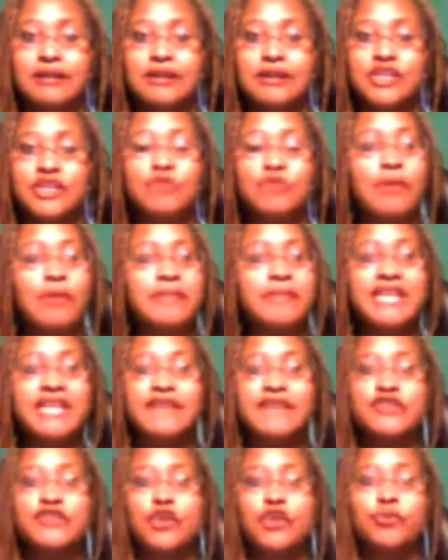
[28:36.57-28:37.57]
You won't be
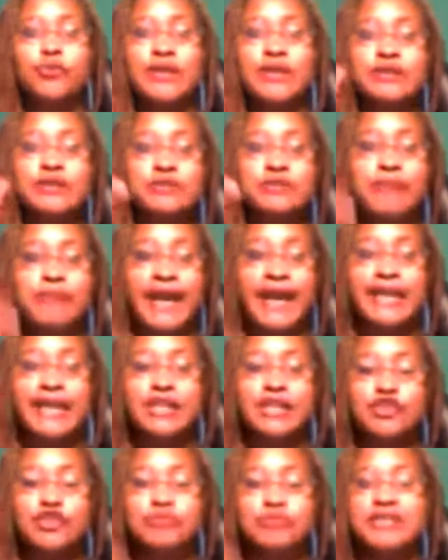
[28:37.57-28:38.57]
giving your widow's mite,
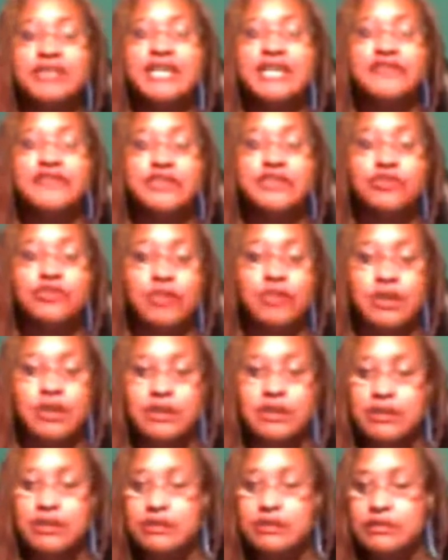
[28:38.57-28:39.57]
you'll be giving your
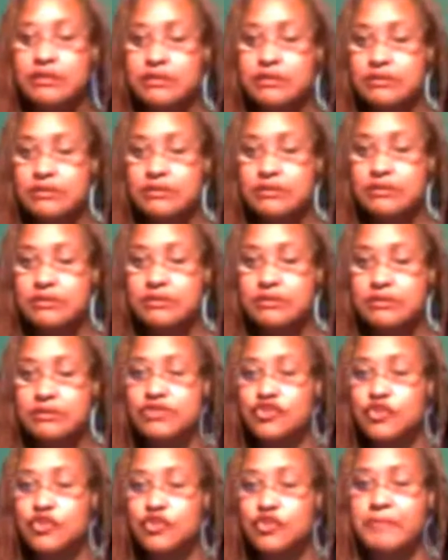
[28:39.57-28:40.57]

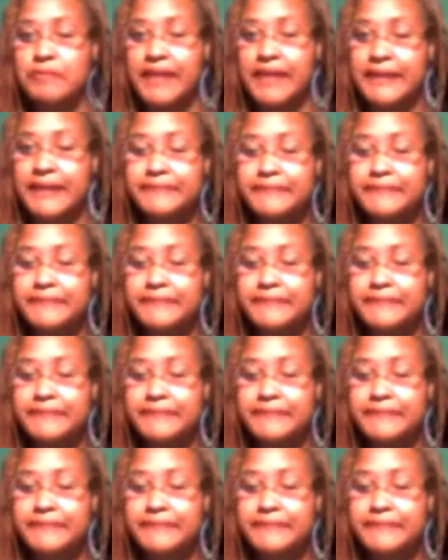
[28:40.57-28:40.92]
super mite.